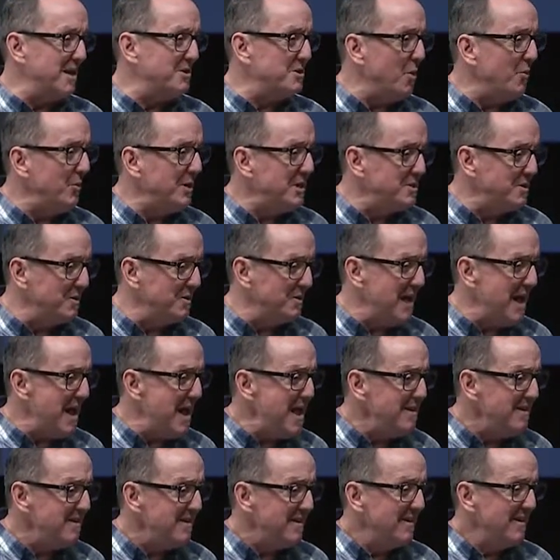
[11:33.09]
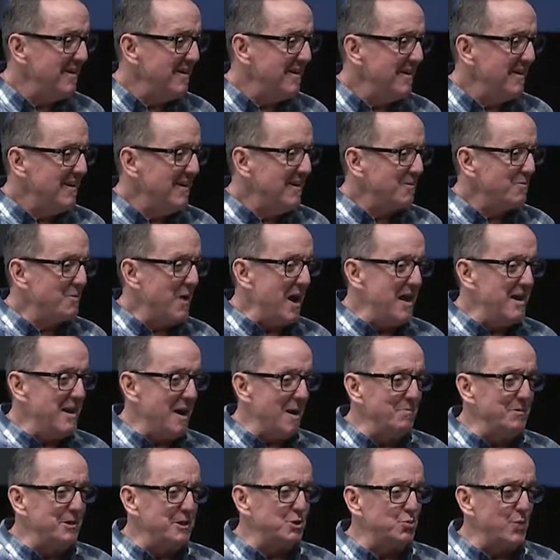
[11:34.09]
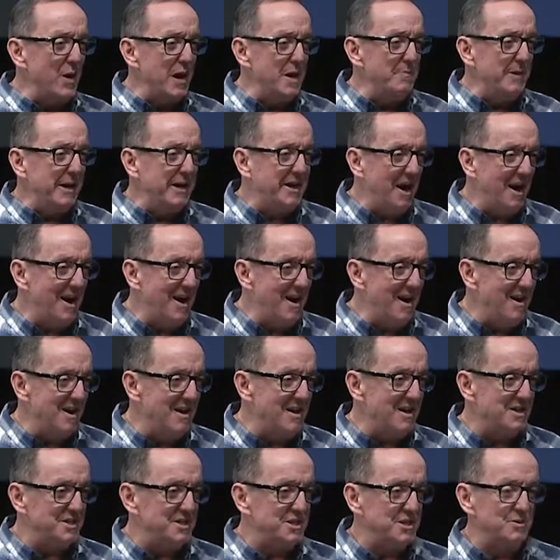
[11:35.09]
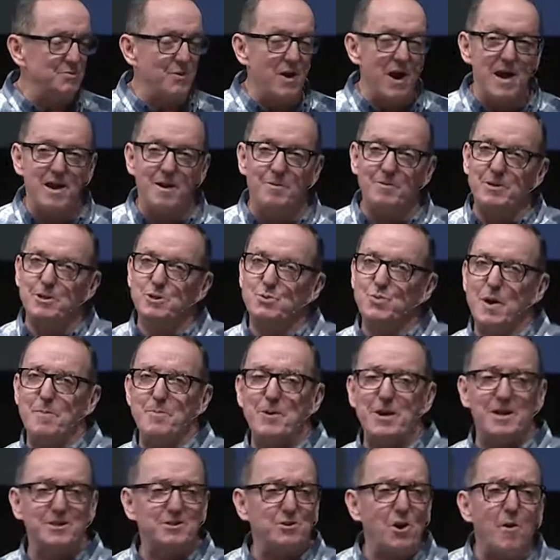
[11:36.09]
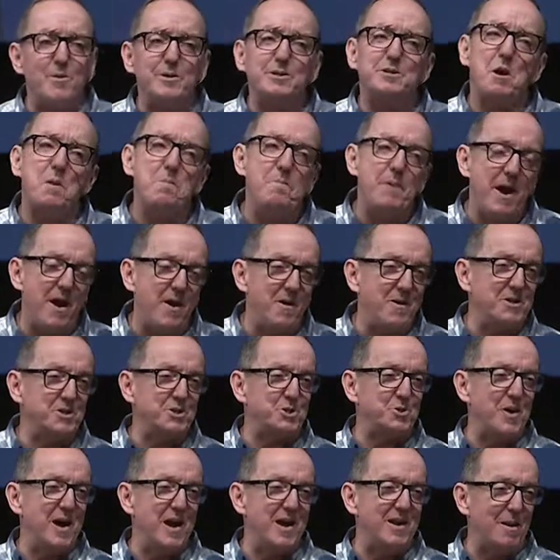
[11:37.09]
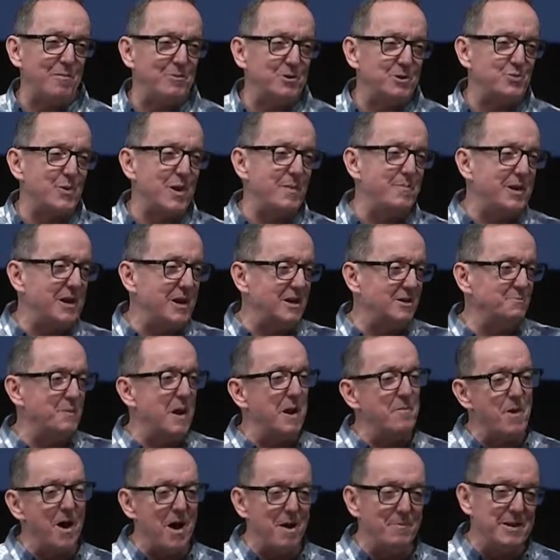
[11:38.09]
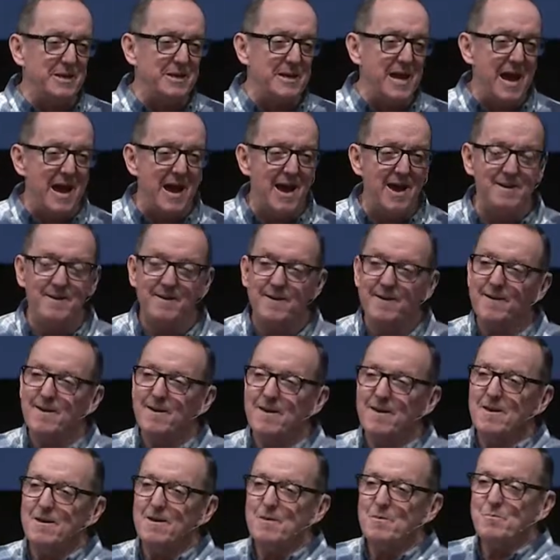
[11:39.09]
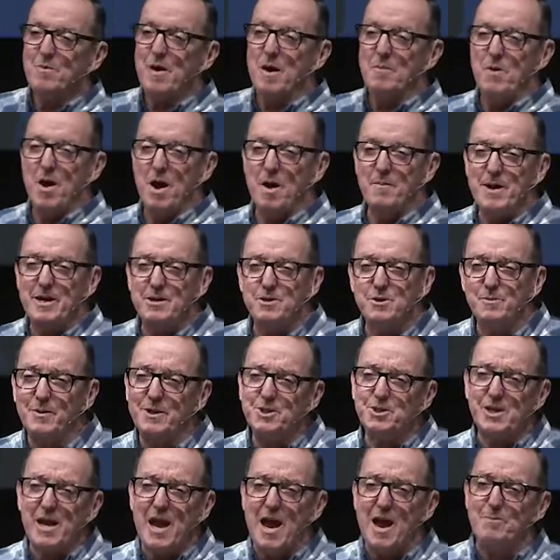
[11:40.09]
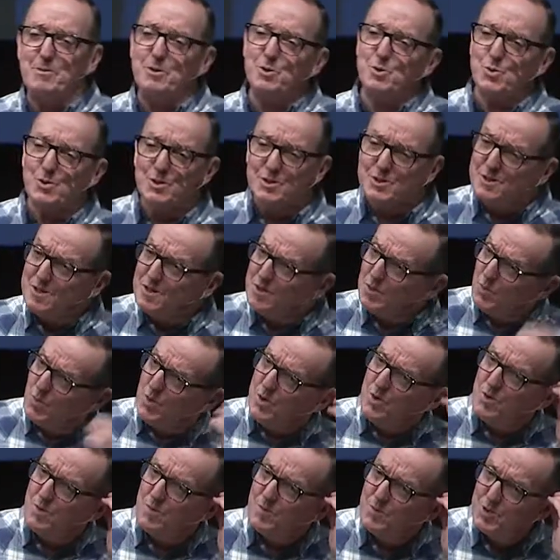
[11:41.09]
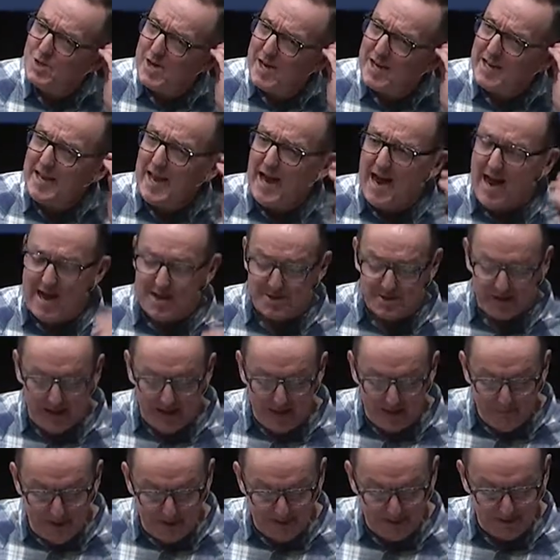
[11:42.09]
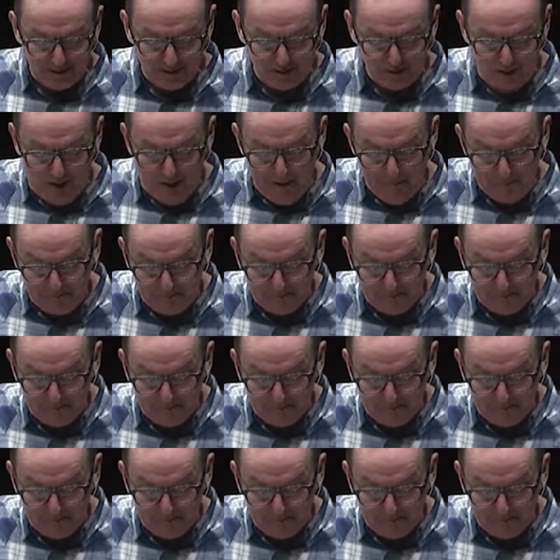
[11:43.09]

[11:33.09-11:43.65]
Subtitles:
Don't we do that? Right? I'm this way because, right? I'm this way because. It's always our parents, right? I'm this way because my mom and dad. My mom ate too much cabbage when it was in the womb. She had gas. I came out this way.